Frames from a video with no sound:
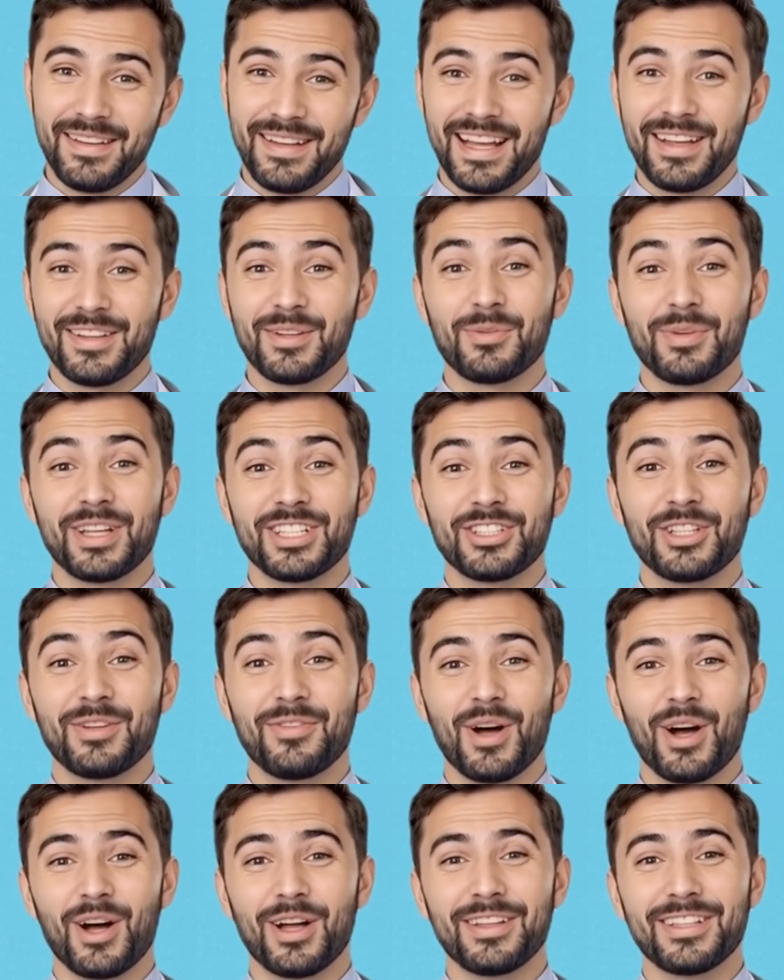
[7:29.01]
and the risk of
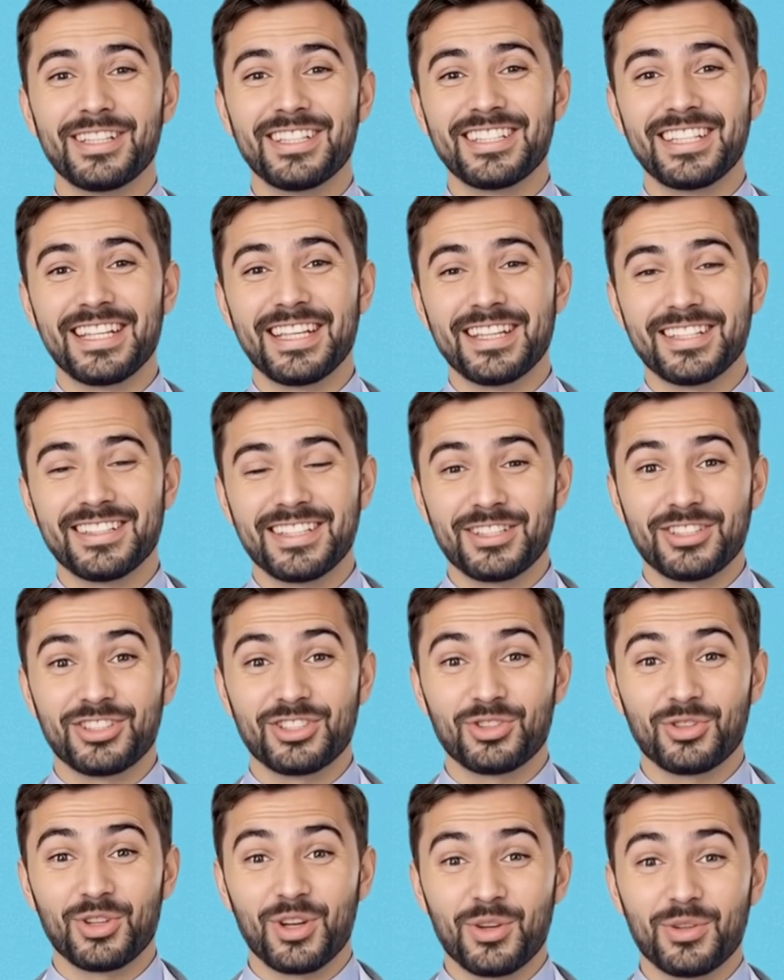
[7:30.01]
heart disease and
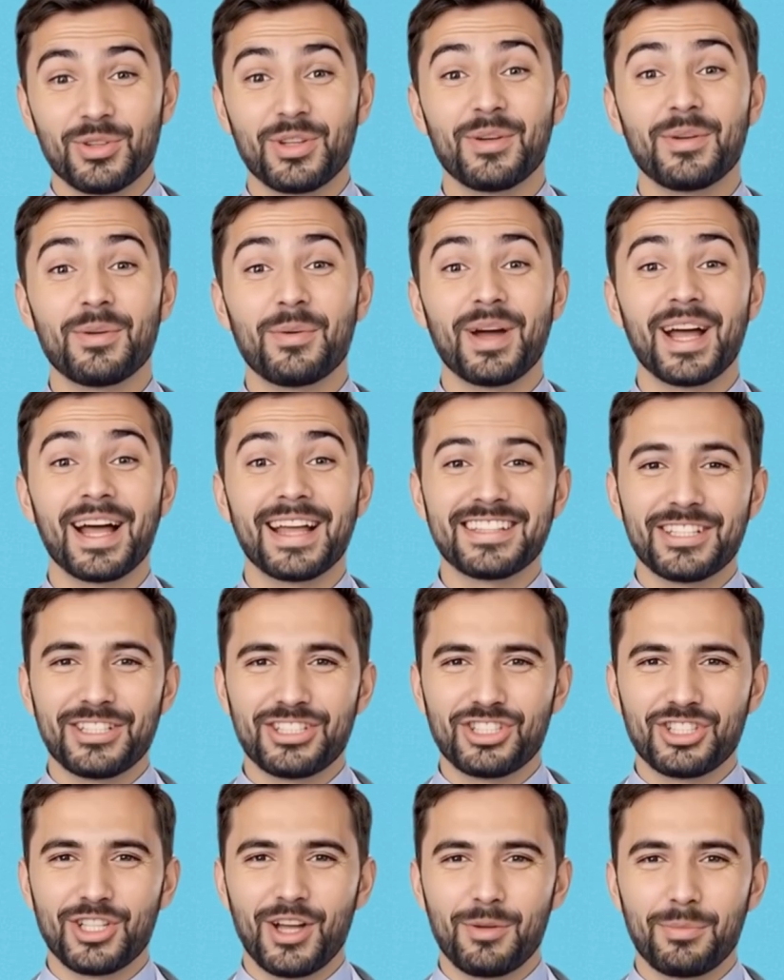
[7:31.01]
stroke rises
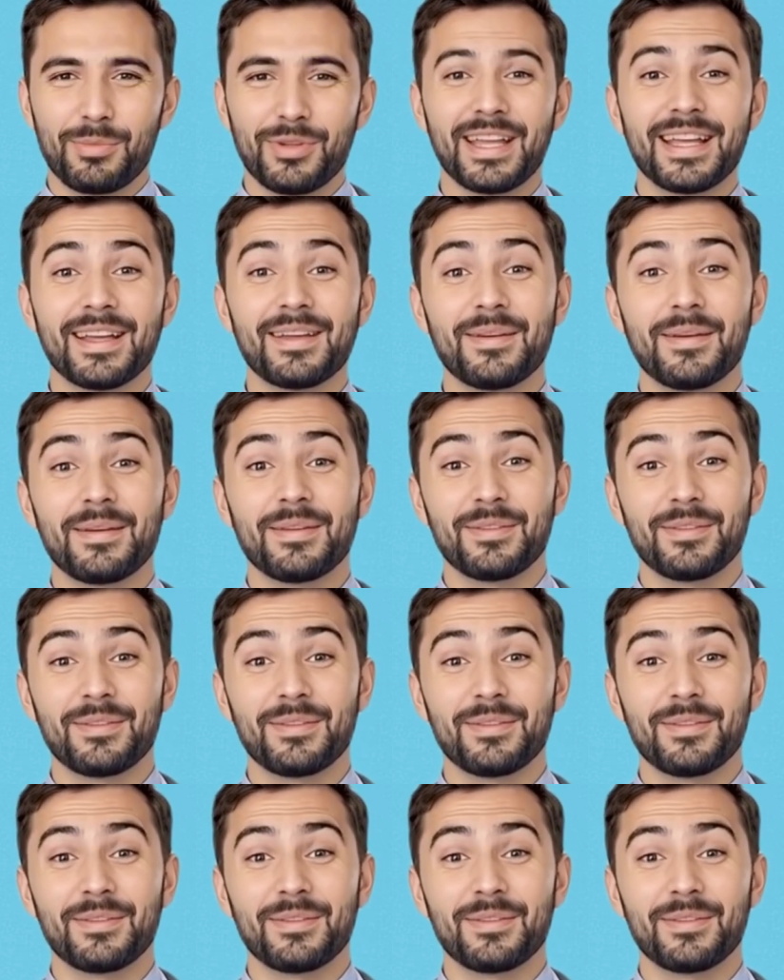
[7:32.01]
sharply.